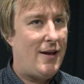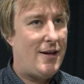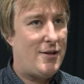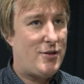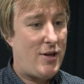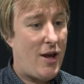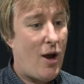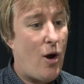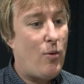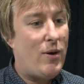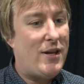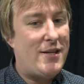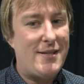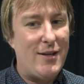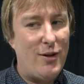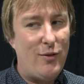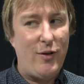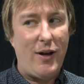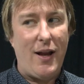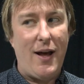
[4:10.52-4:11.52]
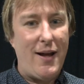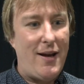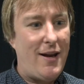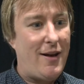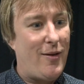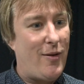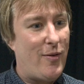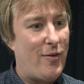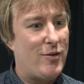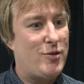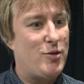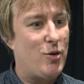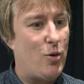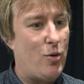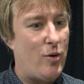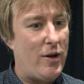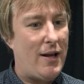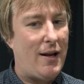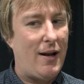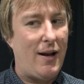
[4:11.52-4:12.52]
It's the only silver lining on the
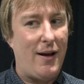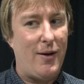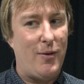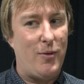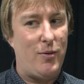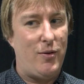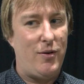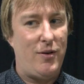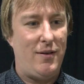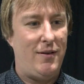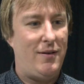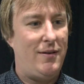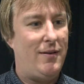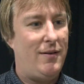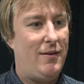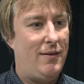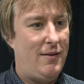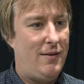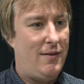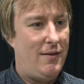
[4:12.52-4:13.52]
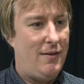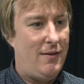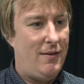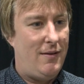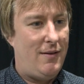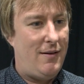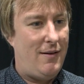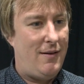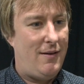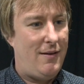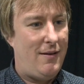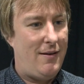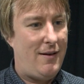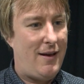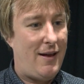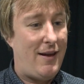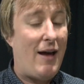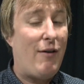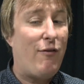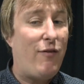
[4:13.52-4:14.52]
Tory cloud.
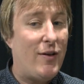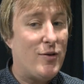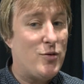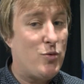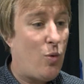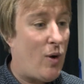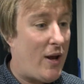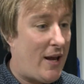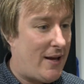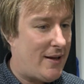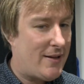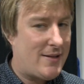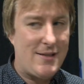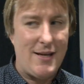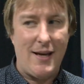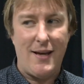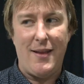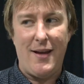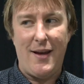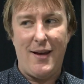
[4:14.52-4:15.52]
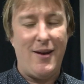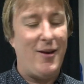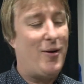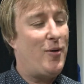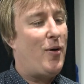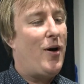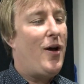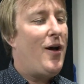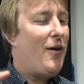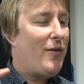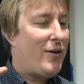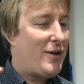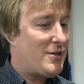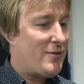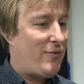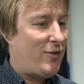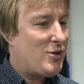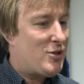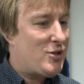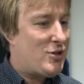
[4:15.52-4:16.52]
And that feels weird saying that, you know, because
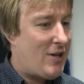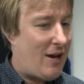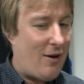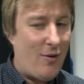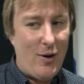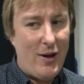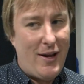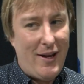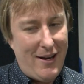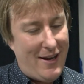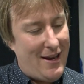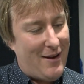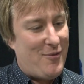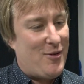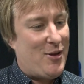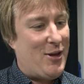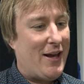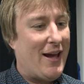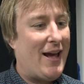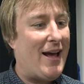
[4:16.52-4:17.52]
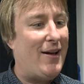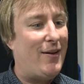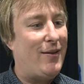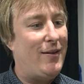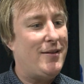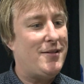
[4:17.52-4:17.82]
of austerity and everything else.